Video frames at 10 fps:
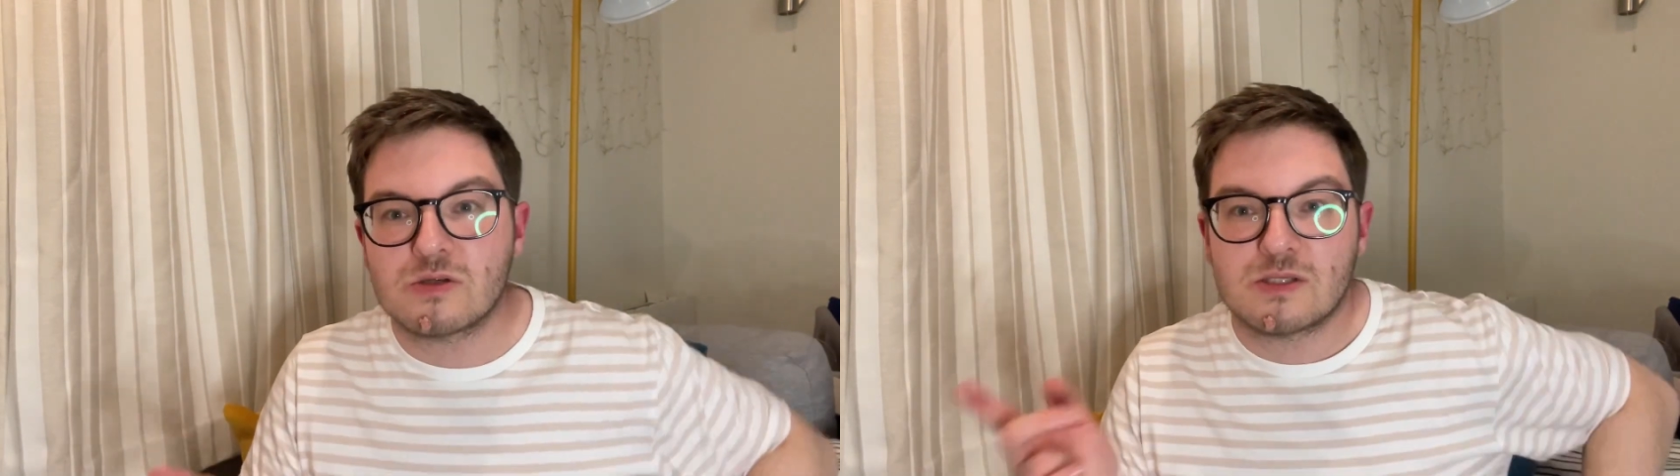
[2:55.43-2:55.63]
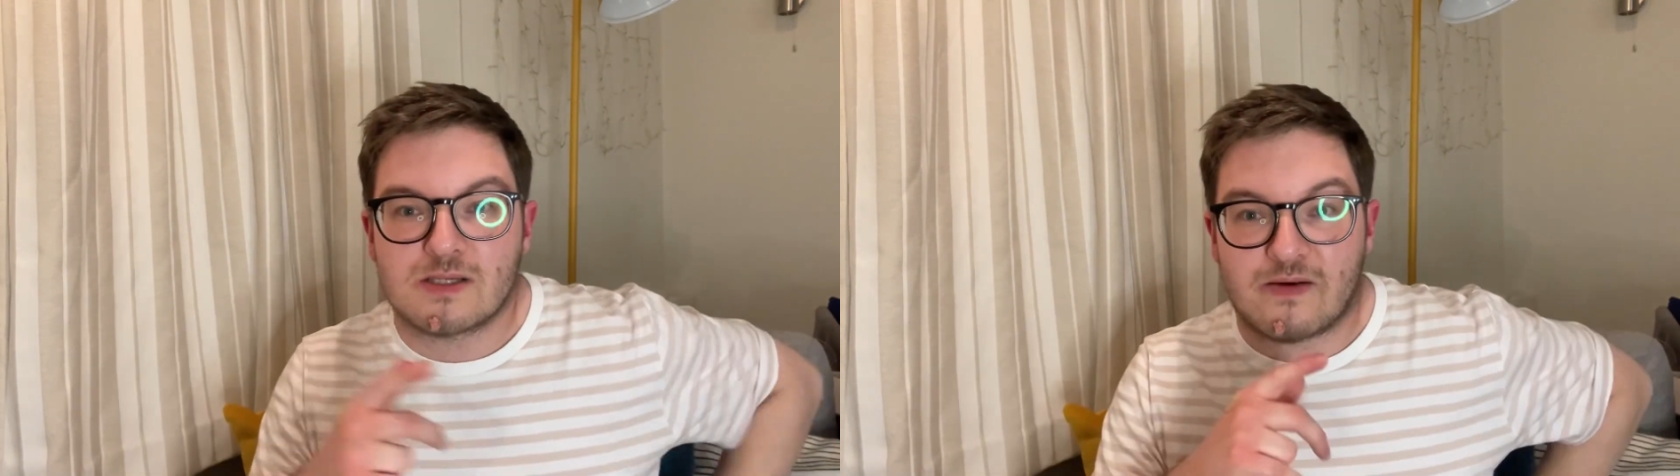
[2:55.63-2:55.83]

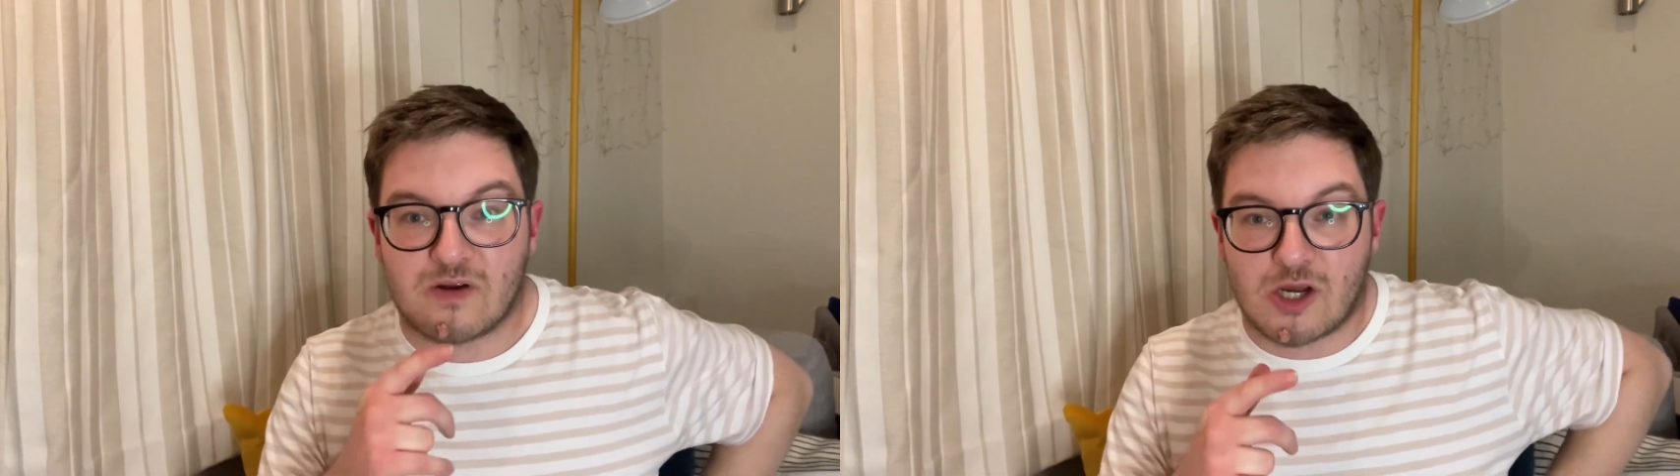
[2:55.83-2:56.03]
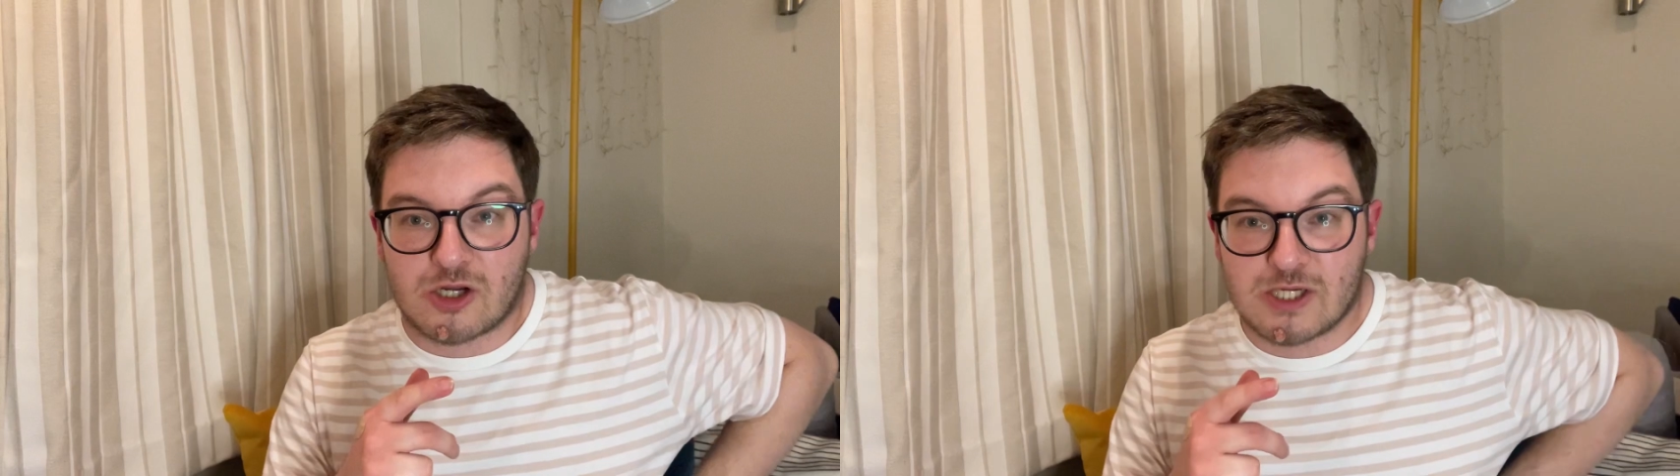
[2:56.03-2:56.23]
so definitely
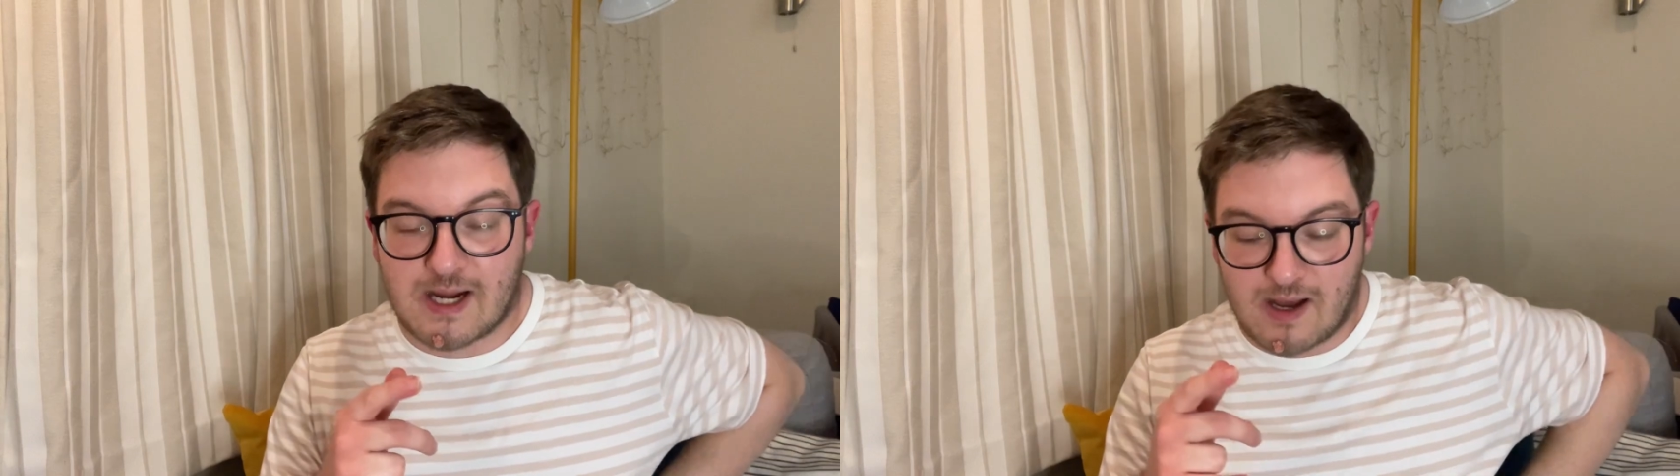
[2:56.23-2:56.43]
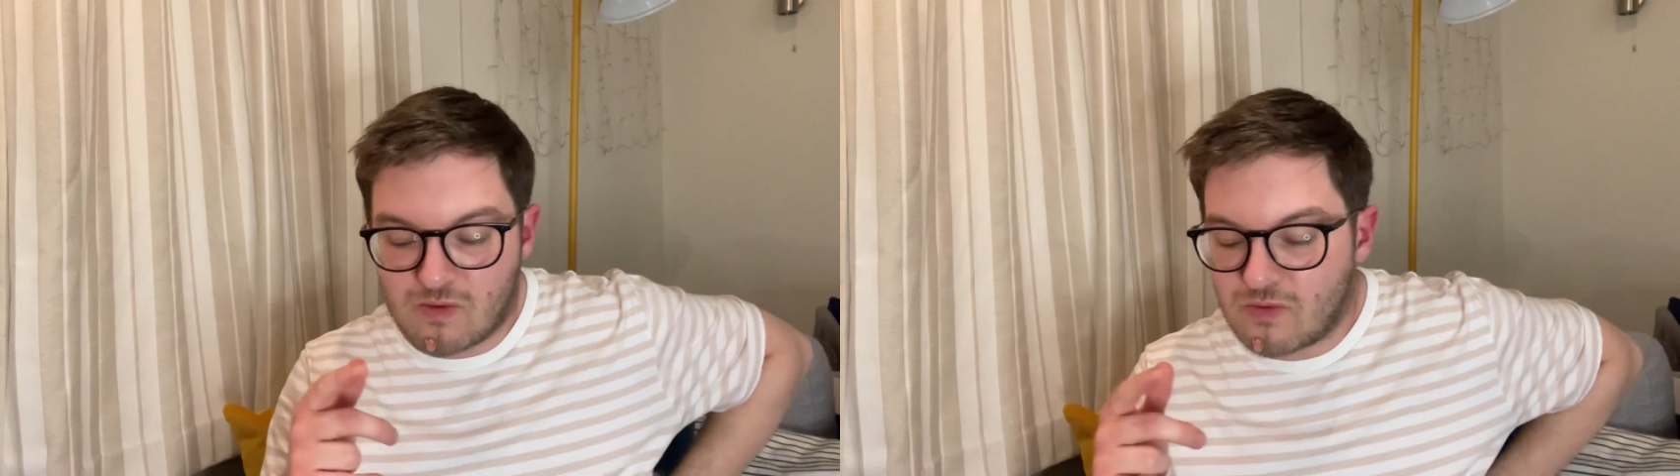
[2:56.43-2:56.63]
go check
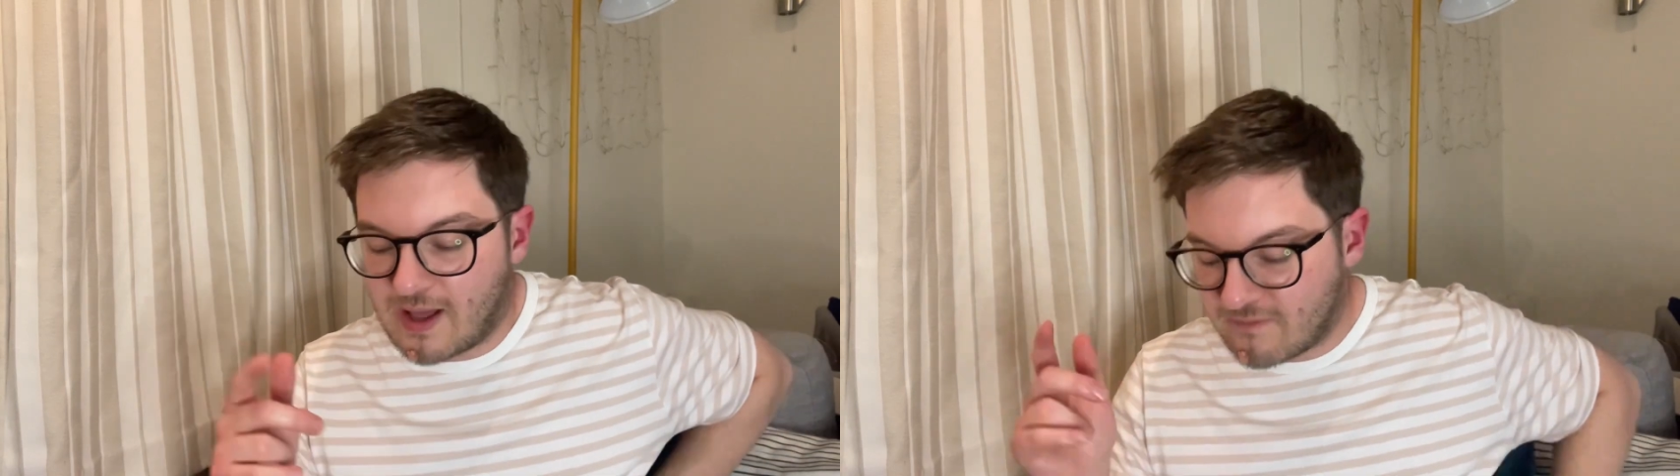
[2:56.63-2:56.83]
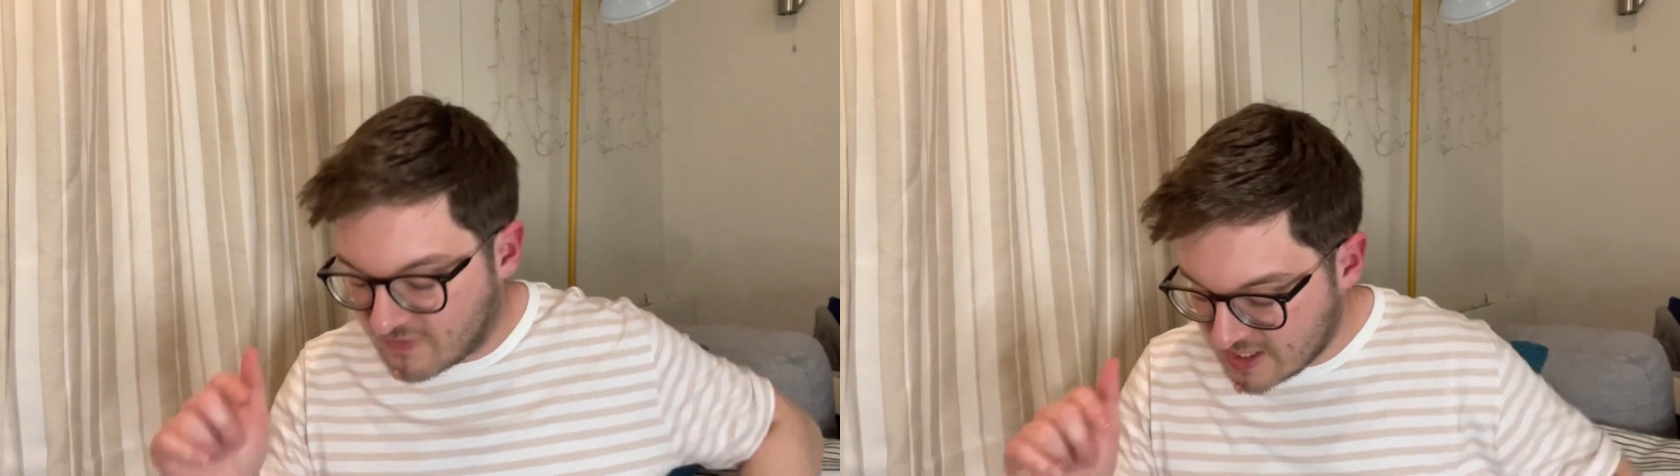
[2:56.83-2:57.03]
out
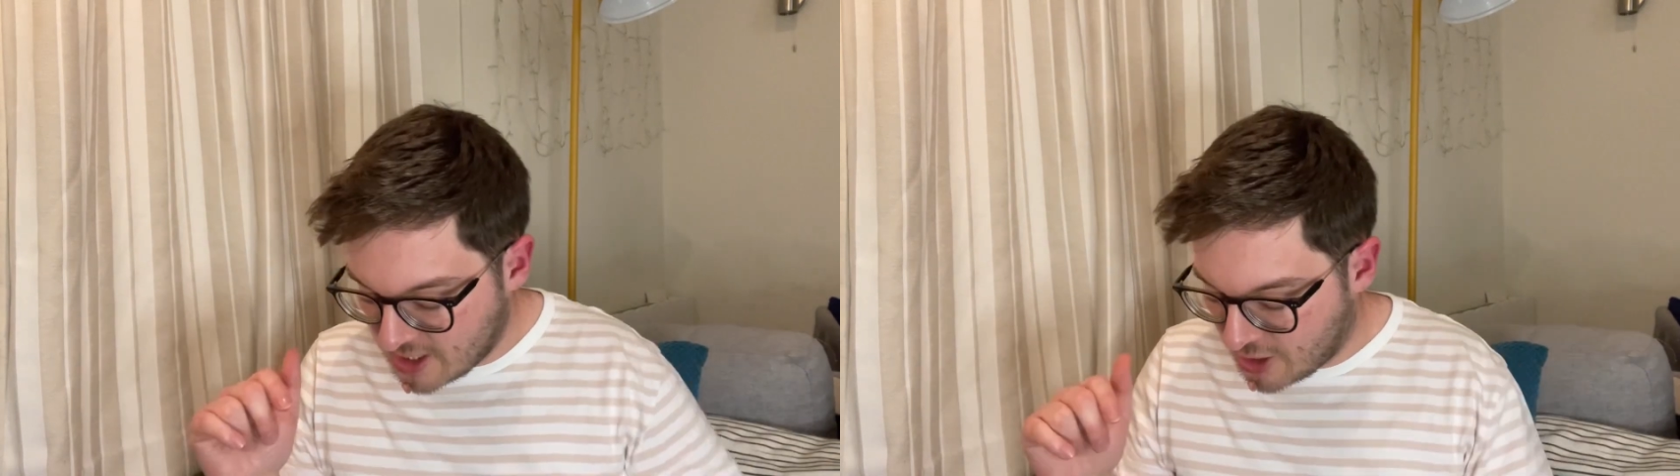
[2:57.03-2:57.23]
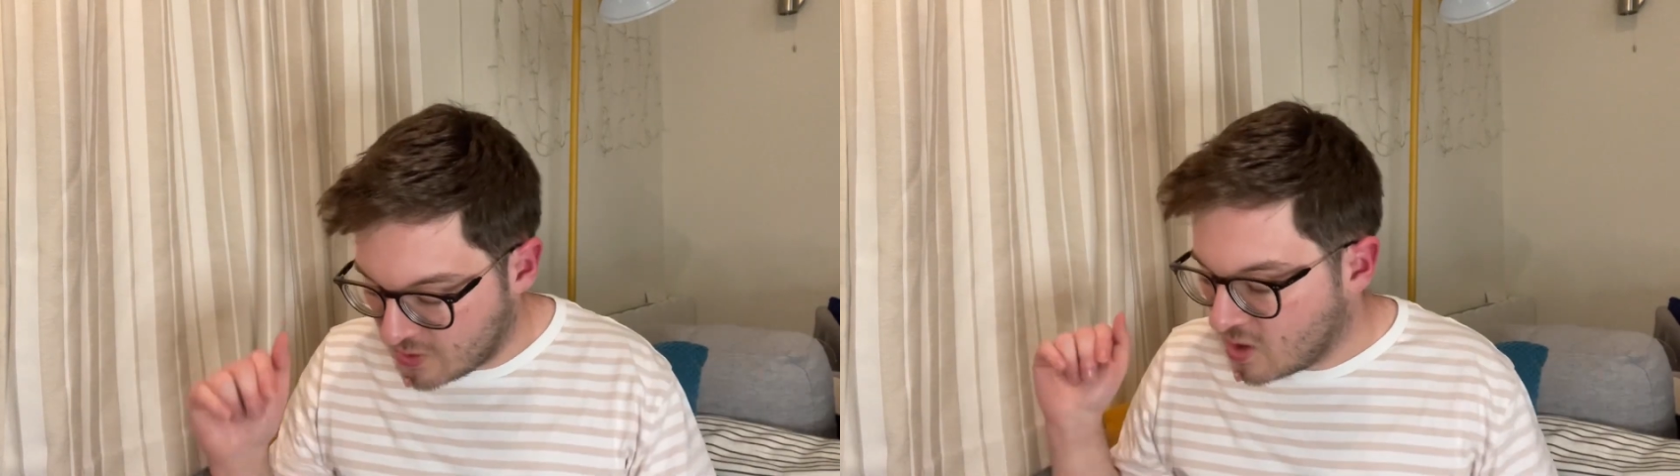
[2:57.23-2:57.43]
that
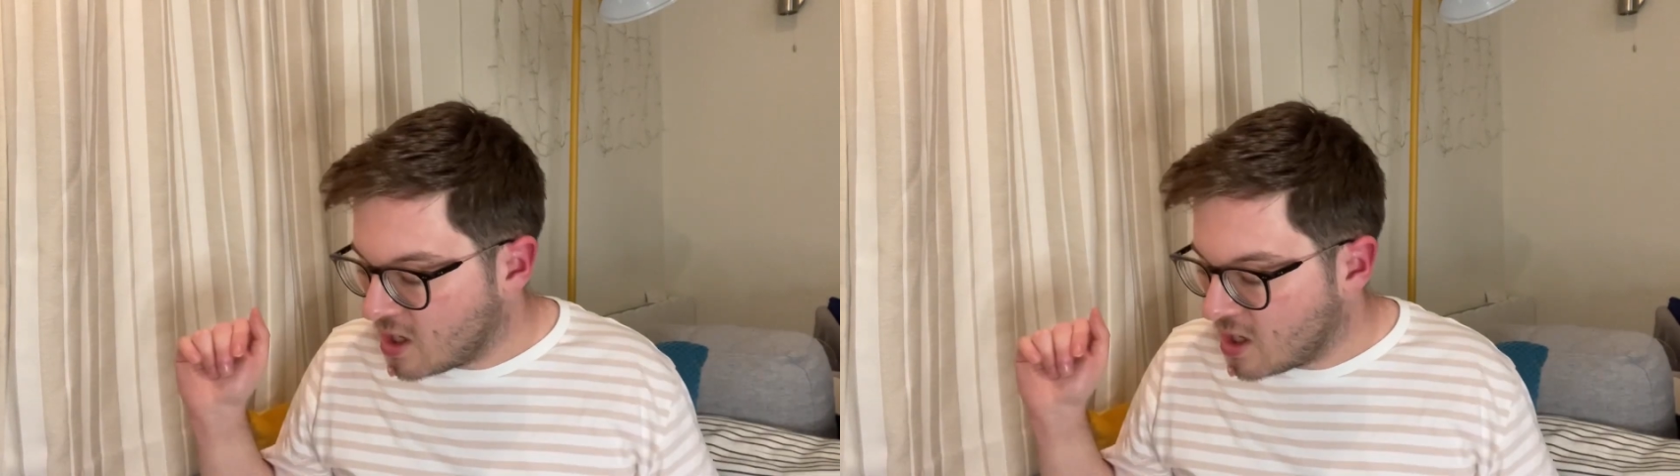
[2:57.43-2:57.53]
video.